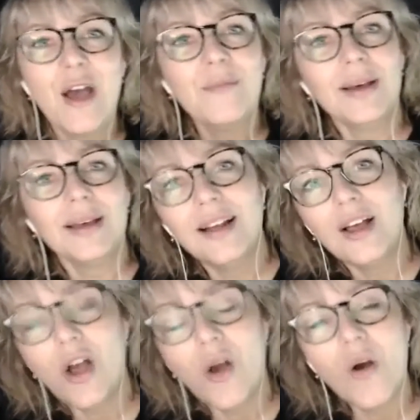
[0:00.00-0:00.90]
but
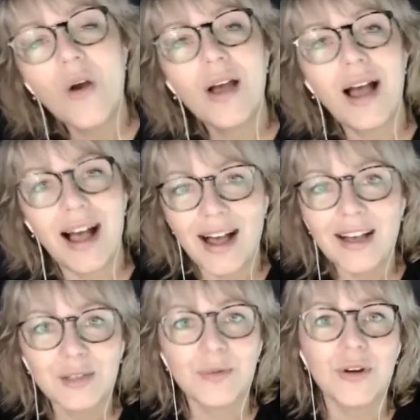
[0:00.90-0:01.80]
her
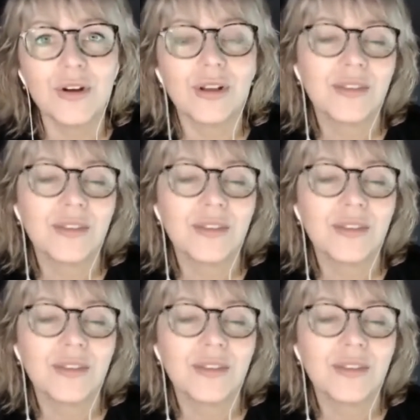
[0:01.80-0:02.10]
artwork.